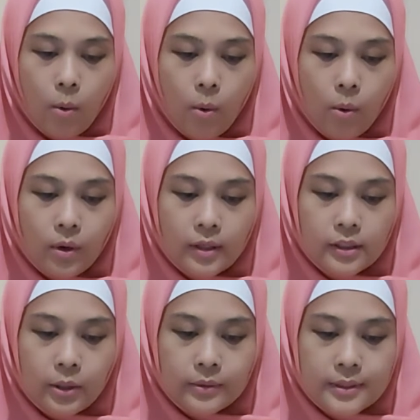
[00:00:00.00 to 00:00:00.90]
or
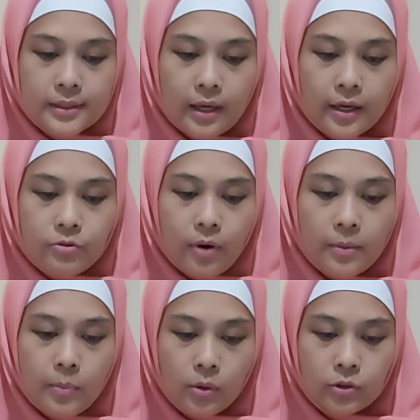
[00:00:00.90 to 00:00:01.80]

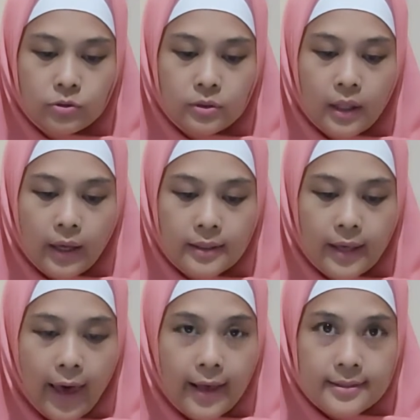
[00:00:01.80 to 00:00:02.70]
deoxyribonucleic
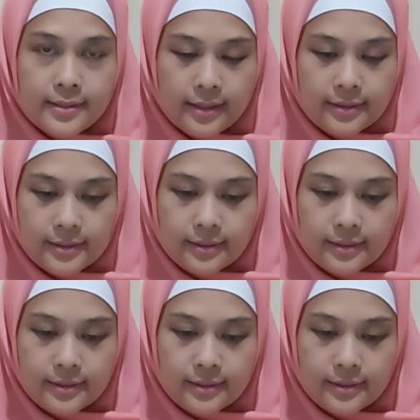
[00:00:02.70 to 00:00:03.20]
acid.